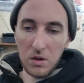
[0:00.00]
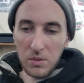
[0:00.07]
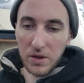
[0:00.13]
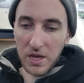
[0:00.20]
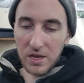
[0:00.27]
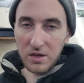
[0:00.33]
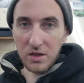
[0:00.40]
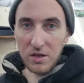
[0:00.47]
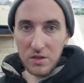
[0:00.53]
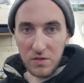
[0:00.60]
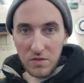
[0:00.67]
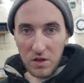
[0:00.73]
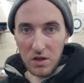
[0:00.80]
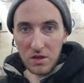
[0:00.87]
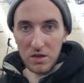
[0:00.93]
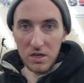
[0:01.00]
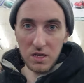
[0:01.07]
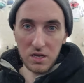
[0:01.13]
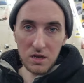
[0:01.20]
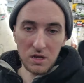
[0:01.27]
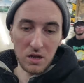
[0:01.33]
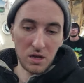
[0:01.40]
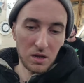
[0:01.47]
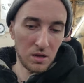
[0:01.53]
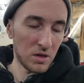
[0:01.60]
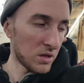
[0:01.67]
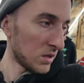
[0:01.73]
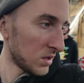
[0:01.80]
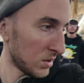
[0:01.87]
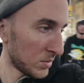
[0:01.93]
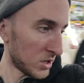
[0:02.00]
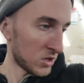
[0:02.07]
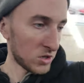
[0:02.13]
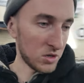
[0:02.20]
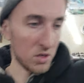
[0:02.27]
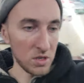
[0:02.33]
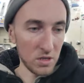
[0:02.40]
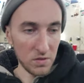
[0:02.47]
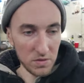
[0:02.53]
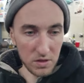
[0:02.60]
we got done installing it. Uh, let me show you guys the